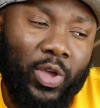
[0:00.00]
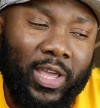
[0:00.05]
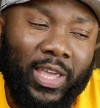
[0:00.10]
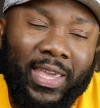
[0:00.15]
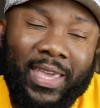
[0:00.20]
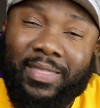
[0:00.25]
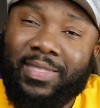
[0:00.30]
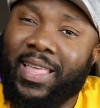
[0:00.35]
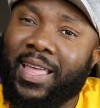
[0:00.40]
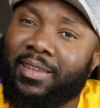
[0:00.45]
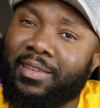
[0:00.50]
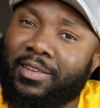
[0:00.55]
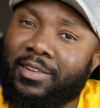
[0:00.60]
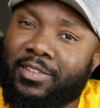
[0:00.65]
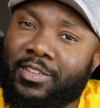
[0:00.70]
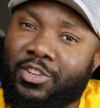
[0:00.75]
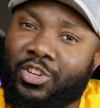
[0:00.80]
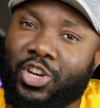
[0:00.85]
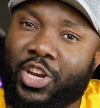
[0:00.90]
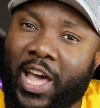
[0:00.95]
You get that
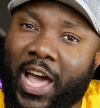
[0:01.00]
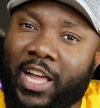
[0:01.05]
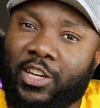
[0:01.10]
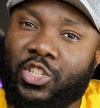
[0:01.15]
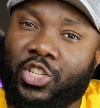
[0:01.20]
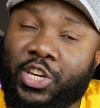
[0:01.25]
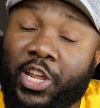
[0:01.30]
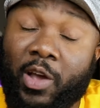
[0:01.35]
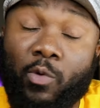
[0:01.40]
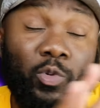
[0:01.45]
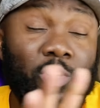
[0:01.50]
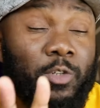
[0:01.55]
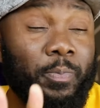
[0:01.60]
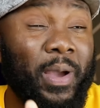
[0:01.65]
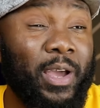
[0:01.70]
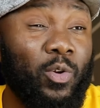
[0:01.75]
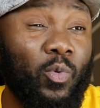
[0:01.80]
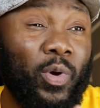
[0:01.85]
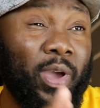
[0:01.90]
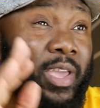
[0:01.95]
little notch there, which
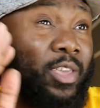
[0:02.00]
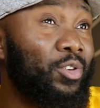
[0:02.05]
by the way,